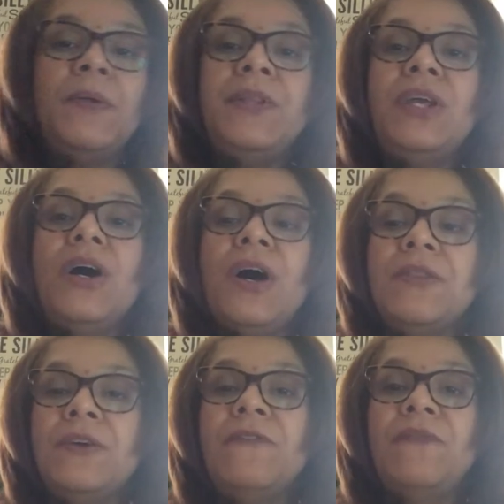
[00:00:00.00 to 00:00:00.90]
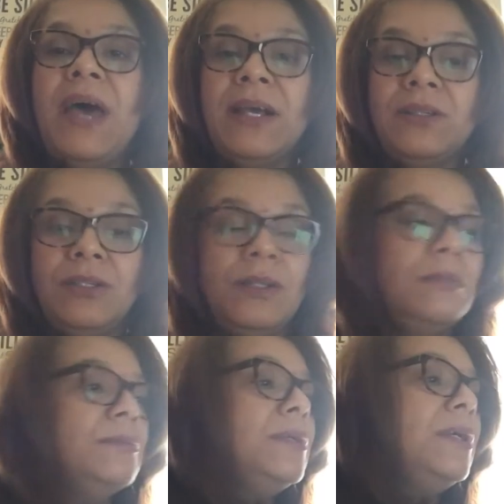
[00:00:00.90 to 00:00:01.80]
the other factor.
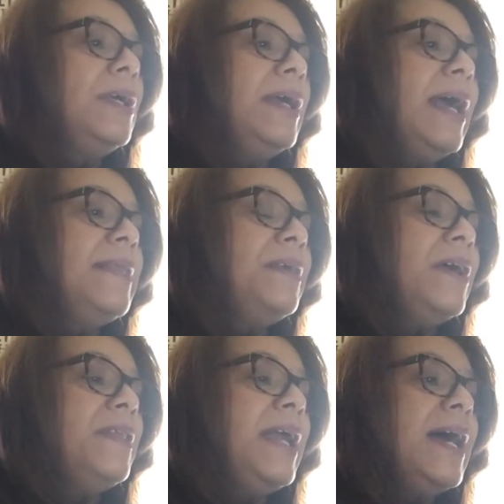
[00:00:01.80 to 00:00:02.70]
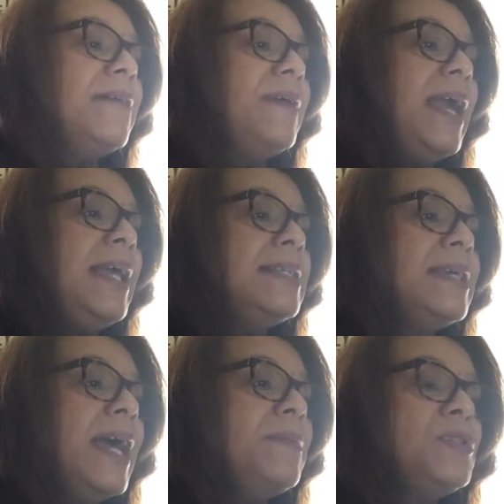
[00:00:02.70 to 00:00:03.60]
And there they have 8
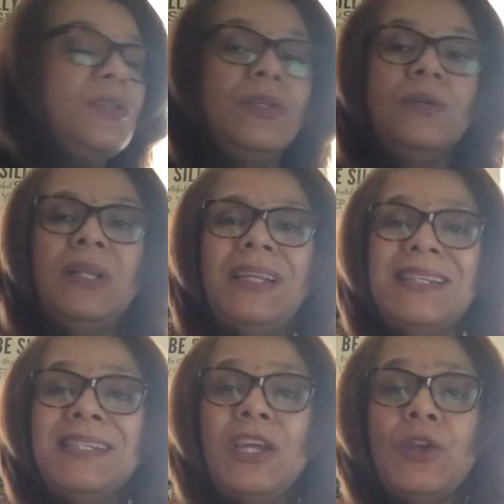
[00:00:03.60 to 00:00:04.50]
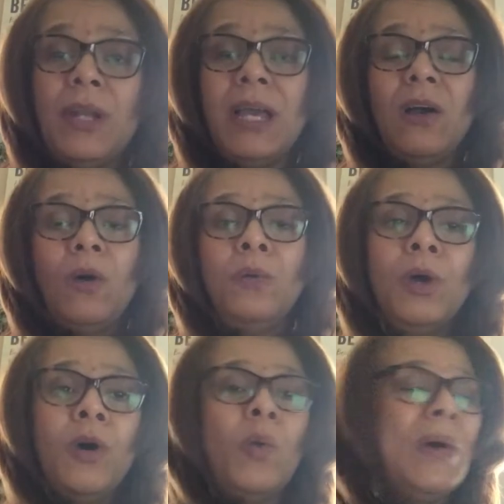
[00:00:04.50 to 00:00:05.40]
times 2. And let's say you're like, oh
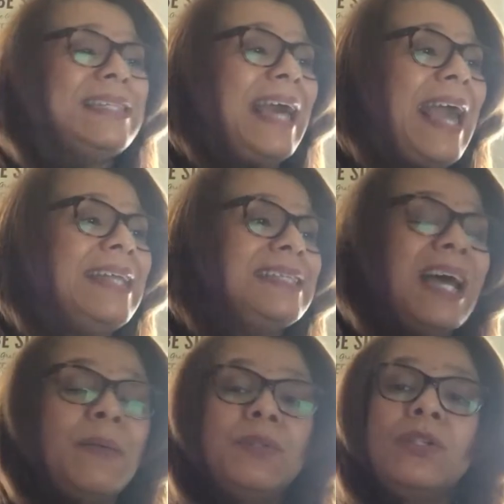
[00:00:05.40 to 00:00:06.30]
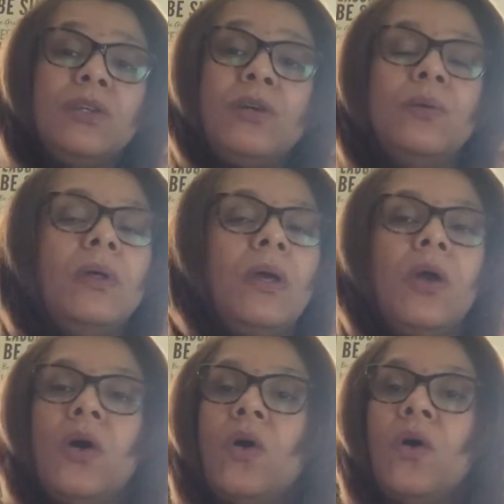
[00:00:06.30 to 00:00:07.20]
no, what's 8 times 2?
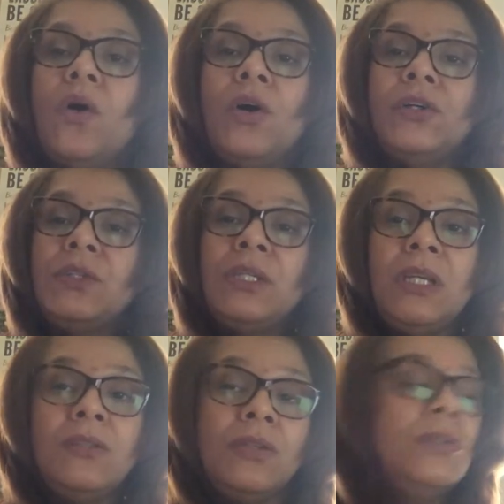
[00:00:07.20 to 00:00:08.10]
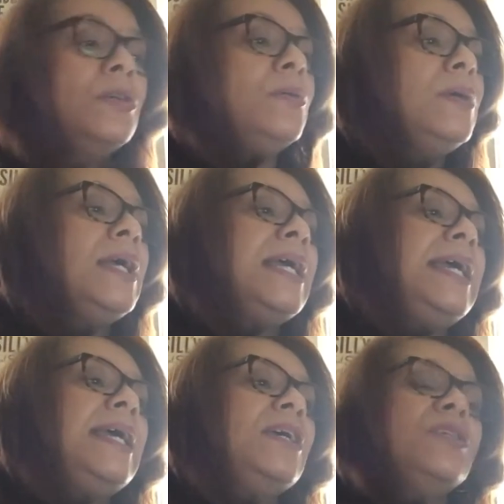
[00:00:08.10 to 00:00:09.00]
All you need to do
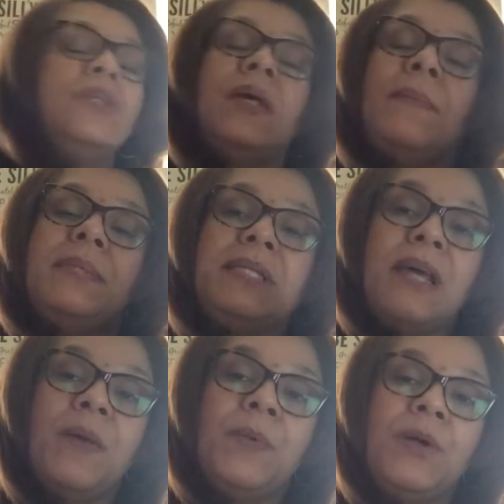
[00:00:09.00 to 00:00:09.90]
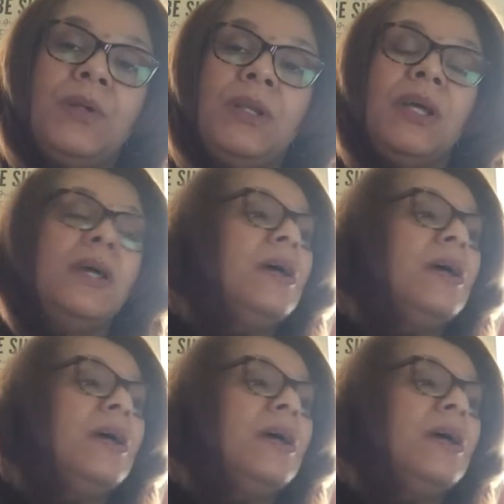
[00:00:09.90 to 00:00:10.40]
is double